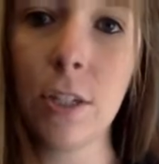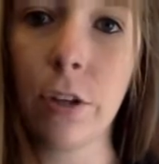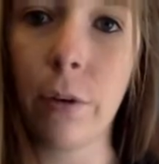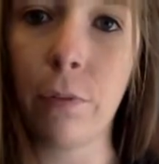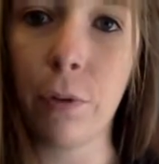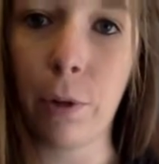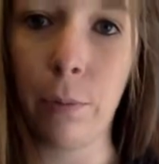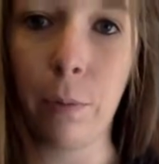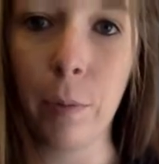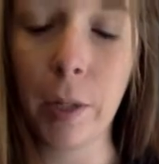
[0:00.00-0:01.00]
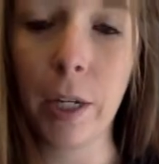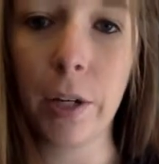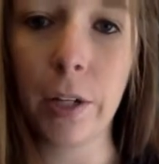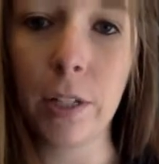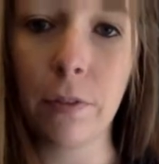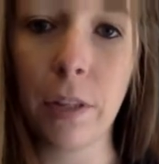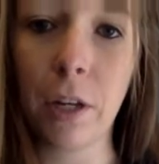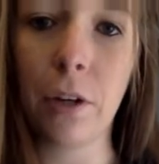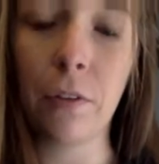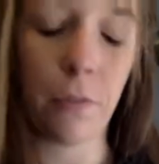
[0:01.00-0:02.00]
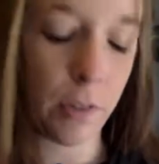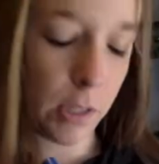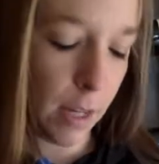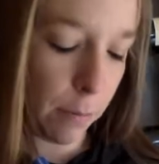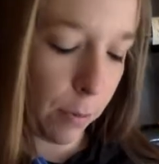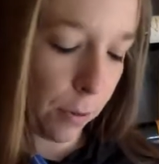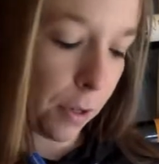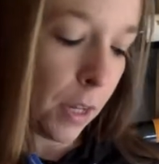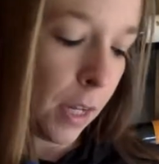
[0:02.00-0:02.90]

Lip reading: So if you want to be working on a different letter, for example,